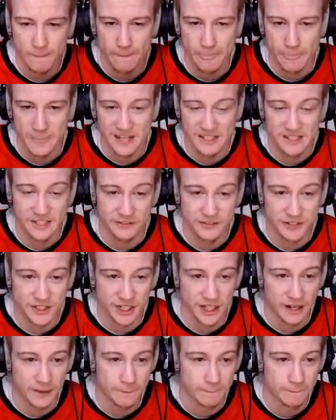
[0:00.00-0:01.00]
That's a tough
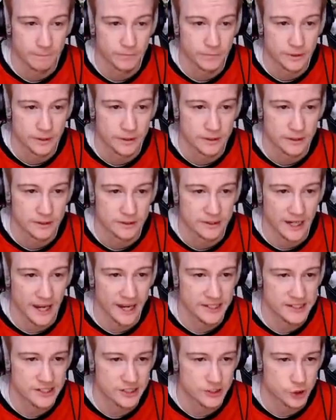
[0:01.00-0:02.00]
shot.
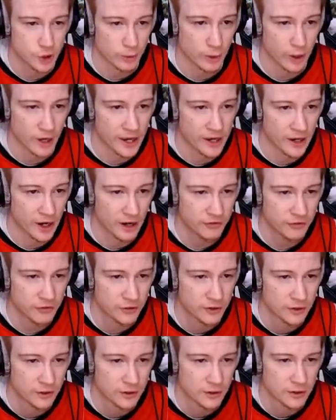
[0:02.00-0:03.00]
Tice, dribble handoff.
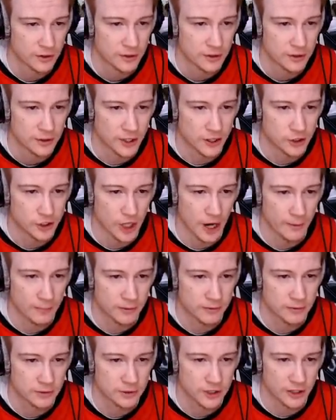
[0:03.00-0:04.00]

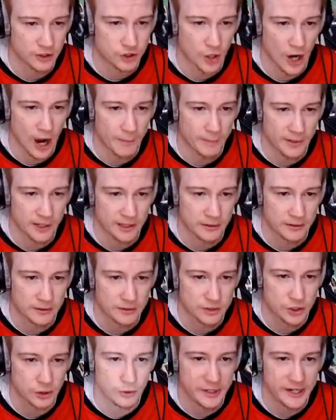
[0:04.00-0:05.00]
They're dropping.
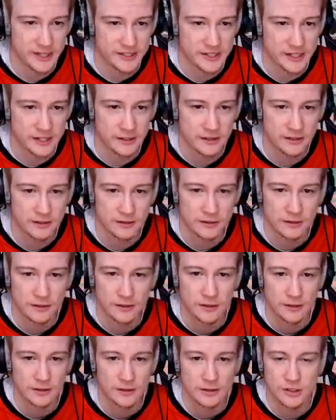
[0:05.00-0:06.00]
Too easy.
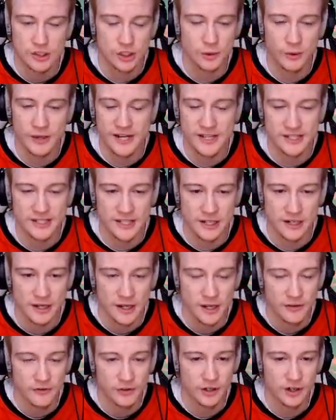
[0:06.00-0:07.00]
Too easy.
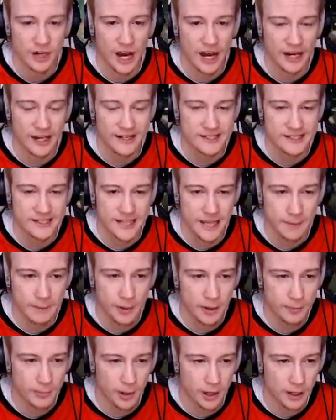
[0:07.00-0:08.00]
You're not gonna step
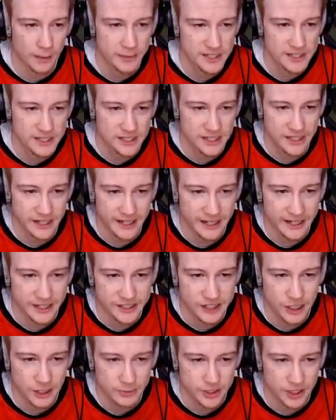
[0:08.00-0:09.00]
up on him. He's just gonna get a
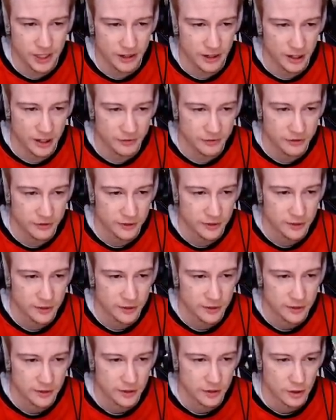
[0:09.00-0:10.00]
jump shot off.
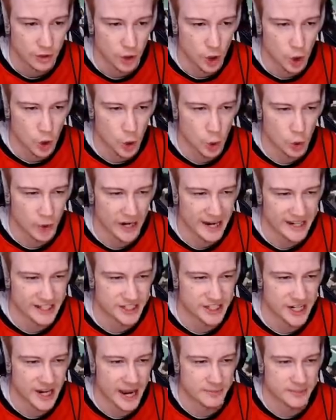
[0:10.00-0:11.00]
Oh, nice
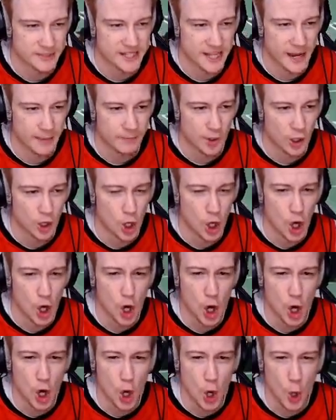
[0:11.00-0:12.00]
jab step.
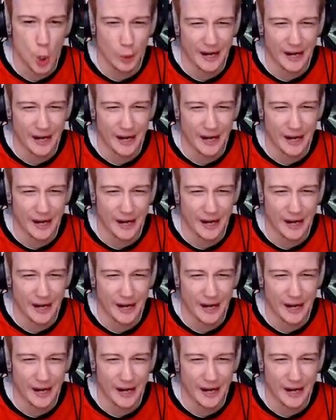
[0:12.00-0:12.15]
Ooh,